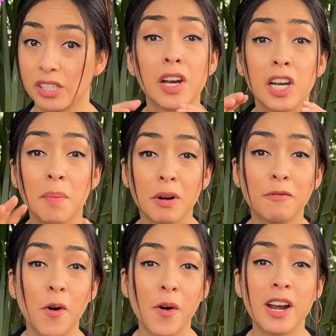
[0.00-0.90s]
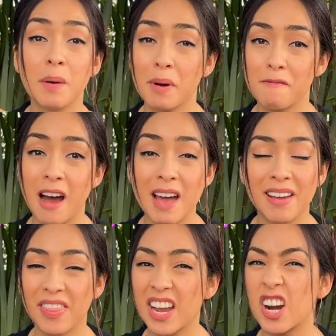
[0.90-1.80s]
Number four and number five, I
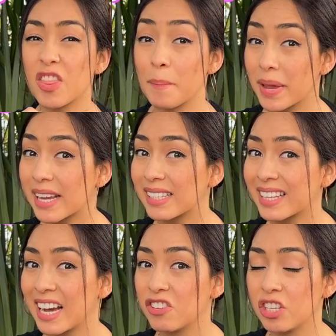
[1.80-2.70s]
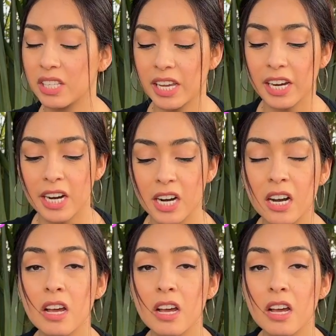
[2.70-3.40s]
think, are the biggest catches here.